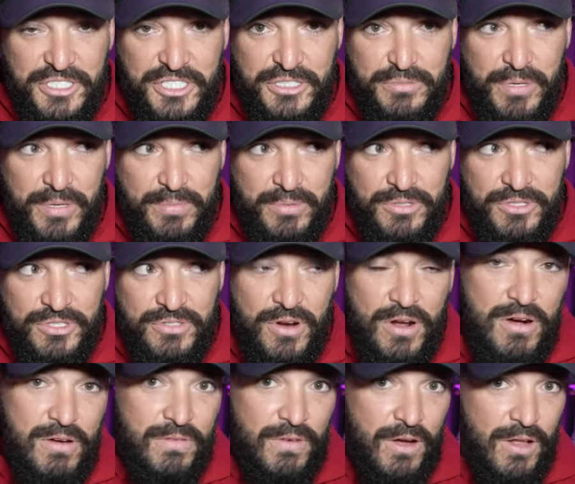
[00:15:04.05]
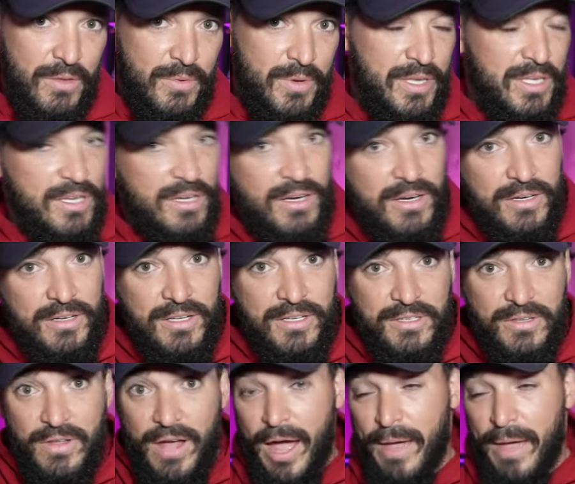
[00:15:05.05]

These people drove all the way here to do